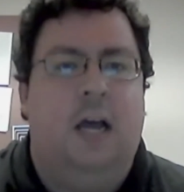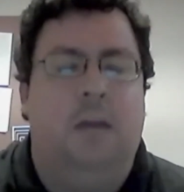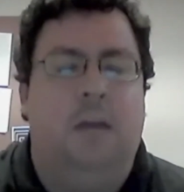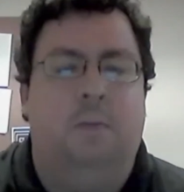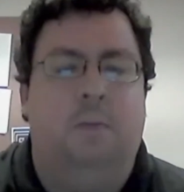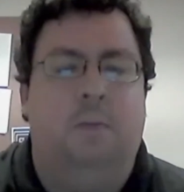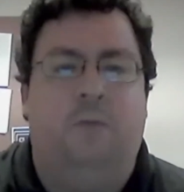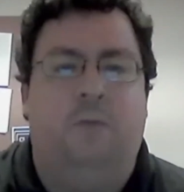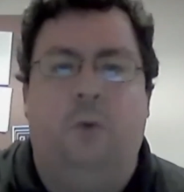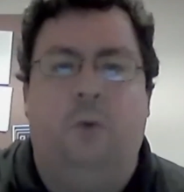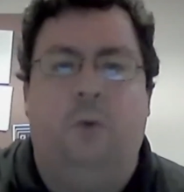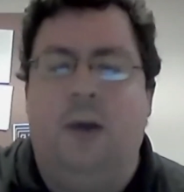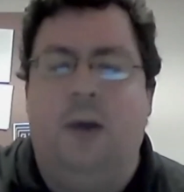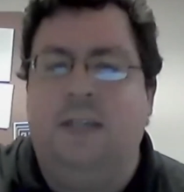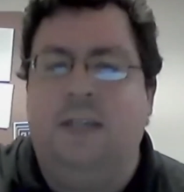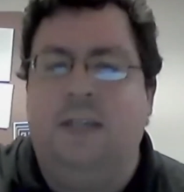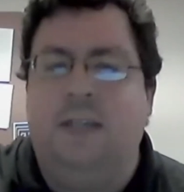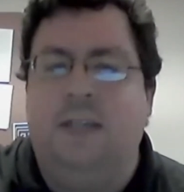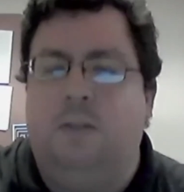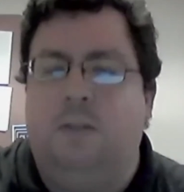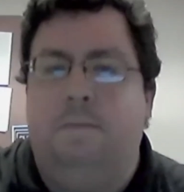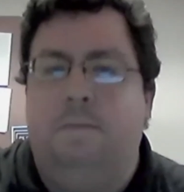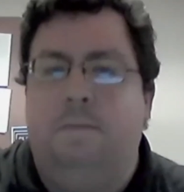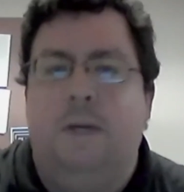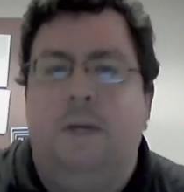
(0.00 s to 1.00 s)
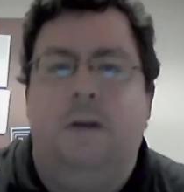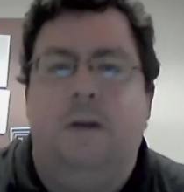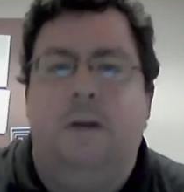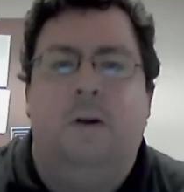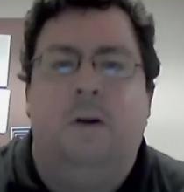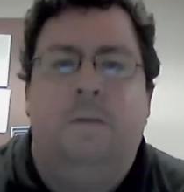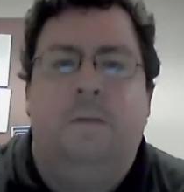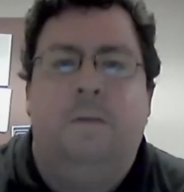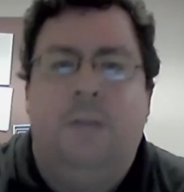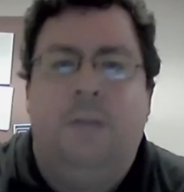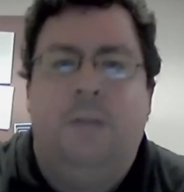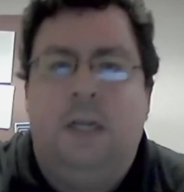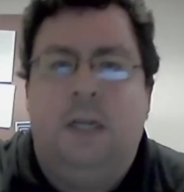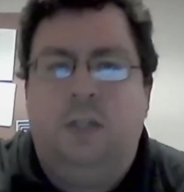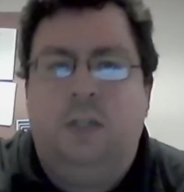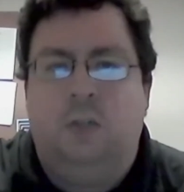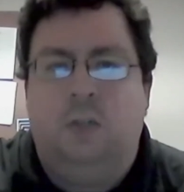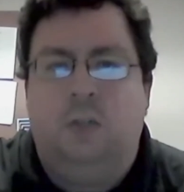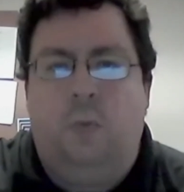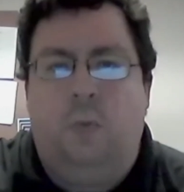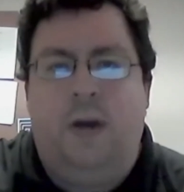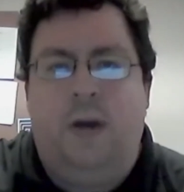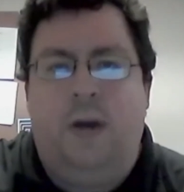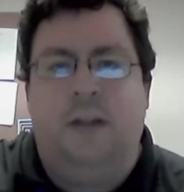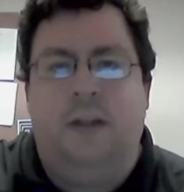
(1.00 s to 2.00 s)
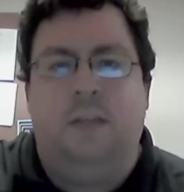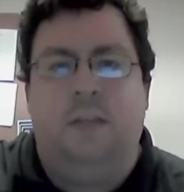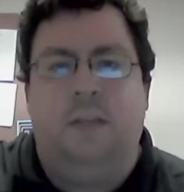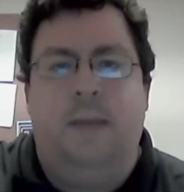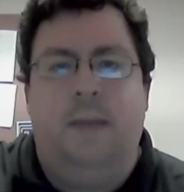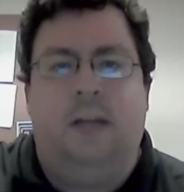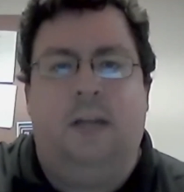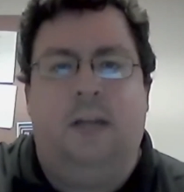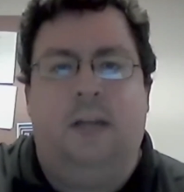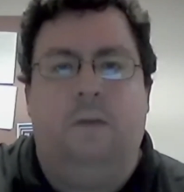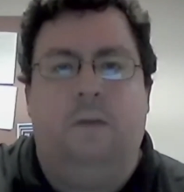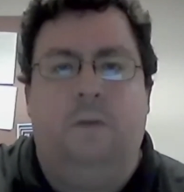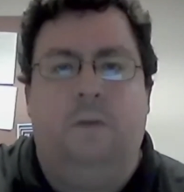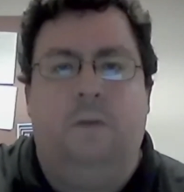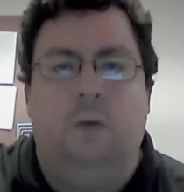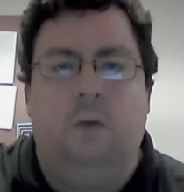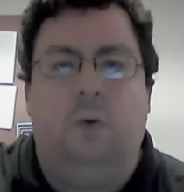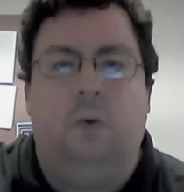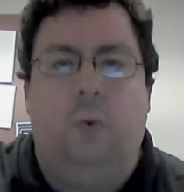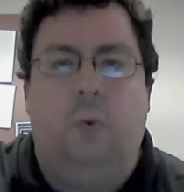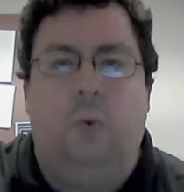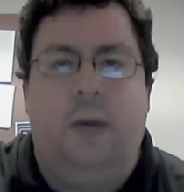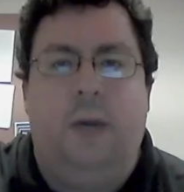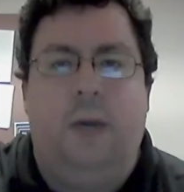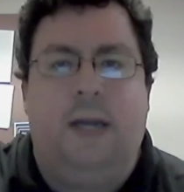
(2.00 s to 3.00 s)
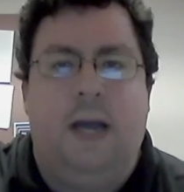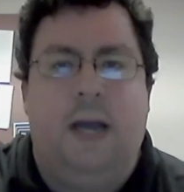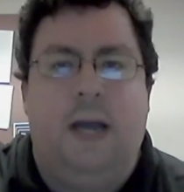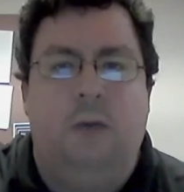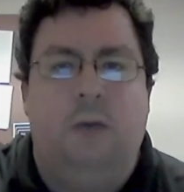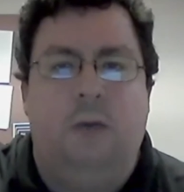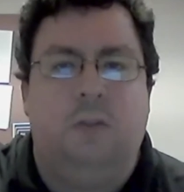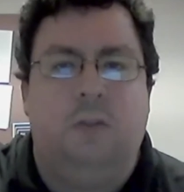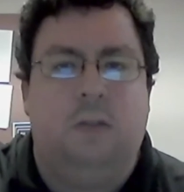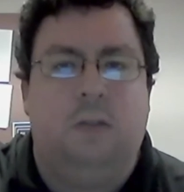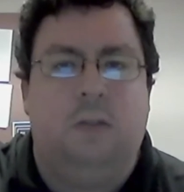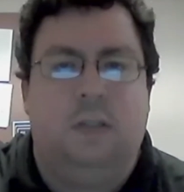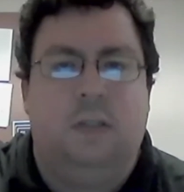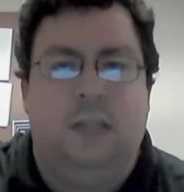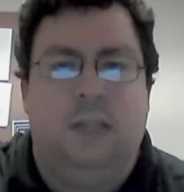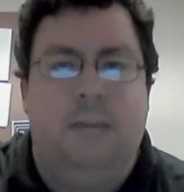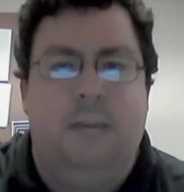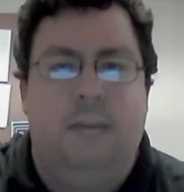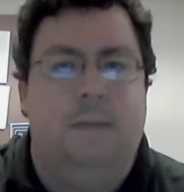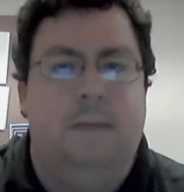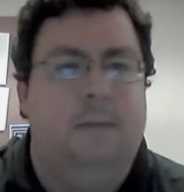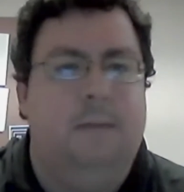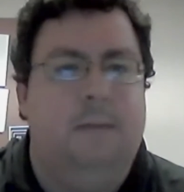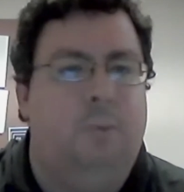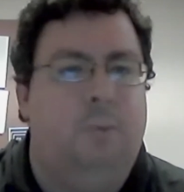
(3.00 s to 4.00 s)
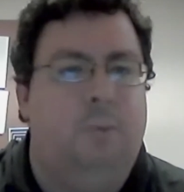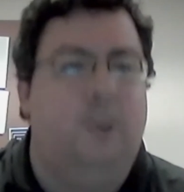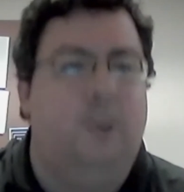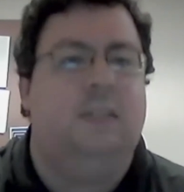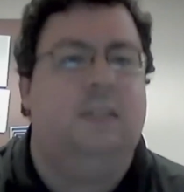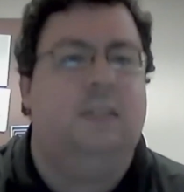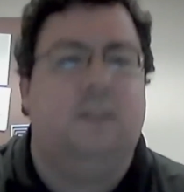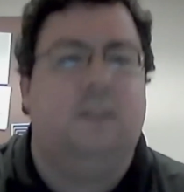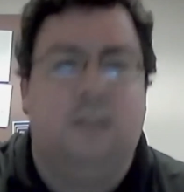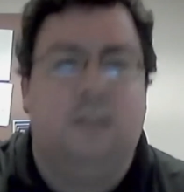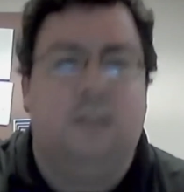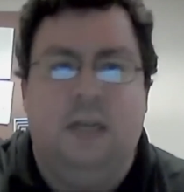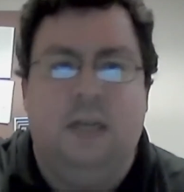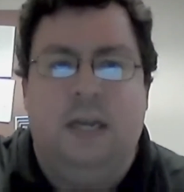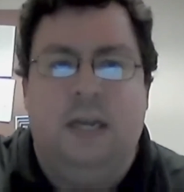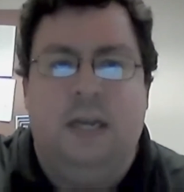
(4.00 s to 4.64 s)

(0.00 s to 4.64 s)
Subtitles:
Before I disappear, just wanted to make a few quick housekeeping points.